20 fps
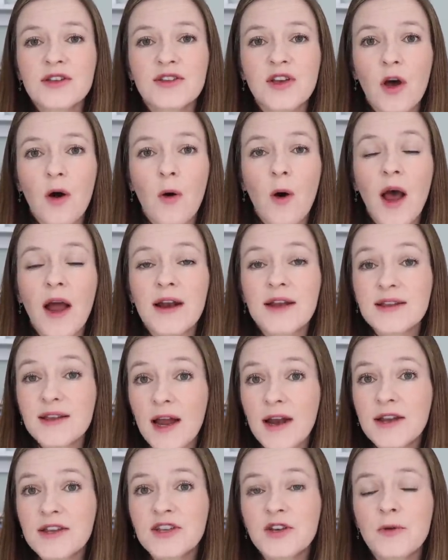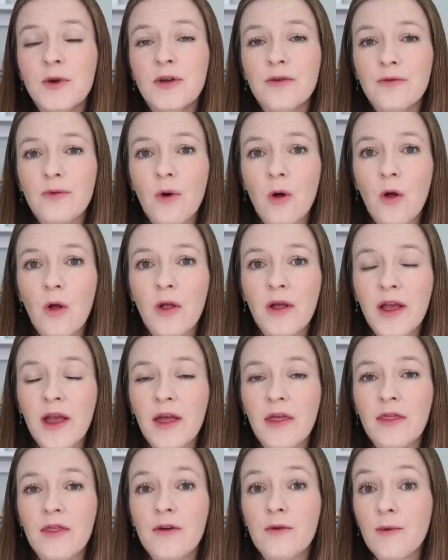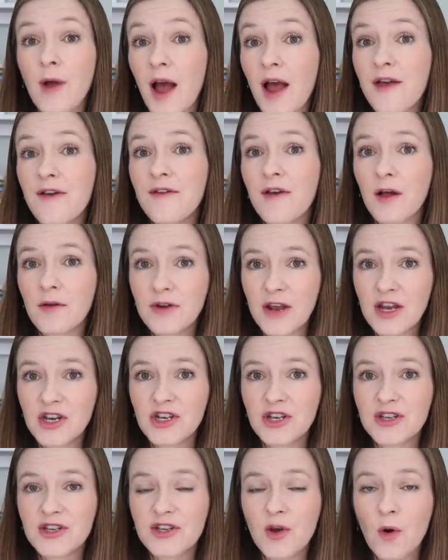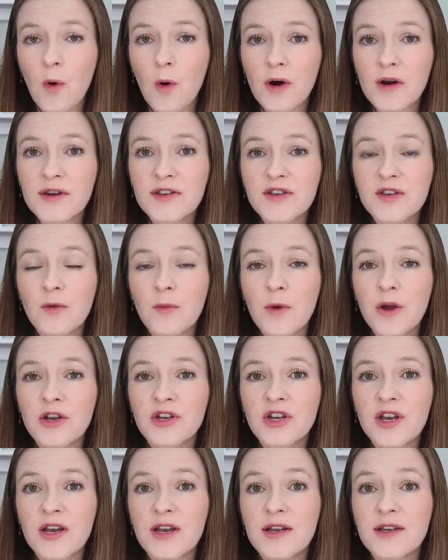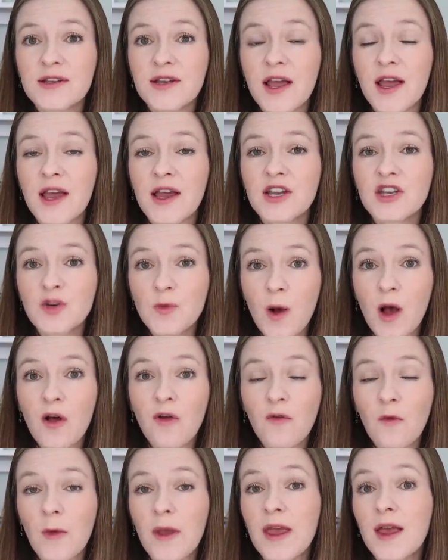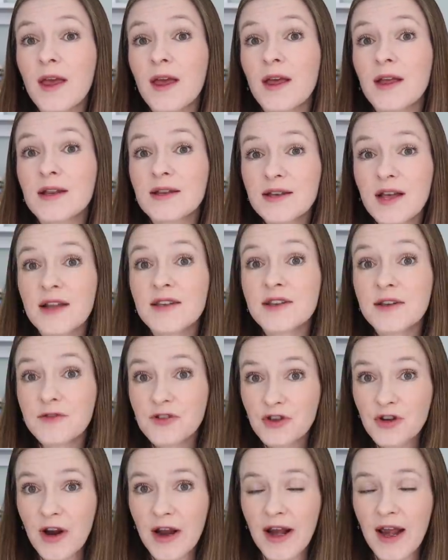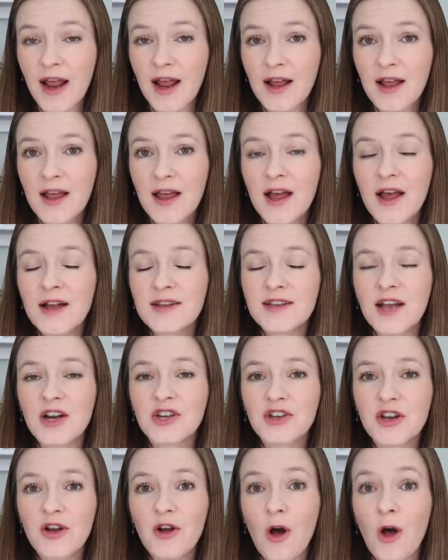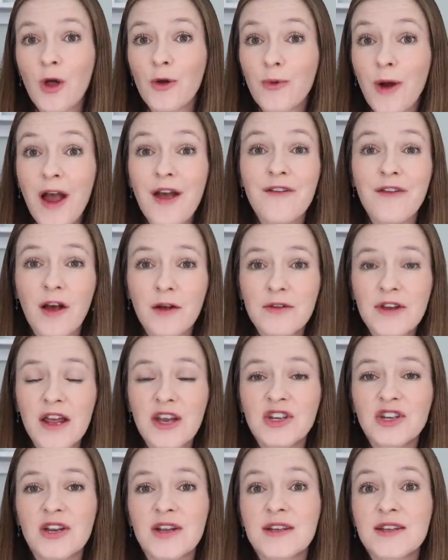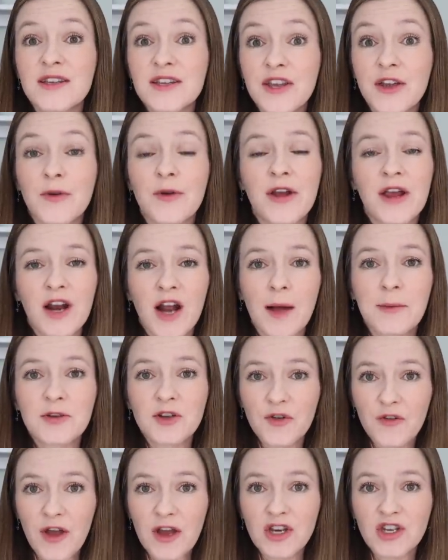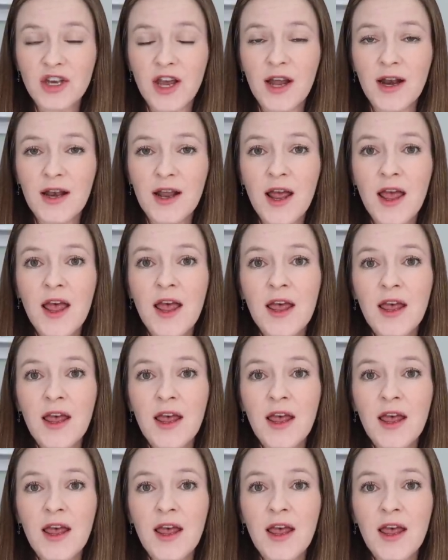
So I decided to enroll in the RIE Foundations course, which is a 12 week intensive training. It's actually called RIE Foundations Theory and Observation.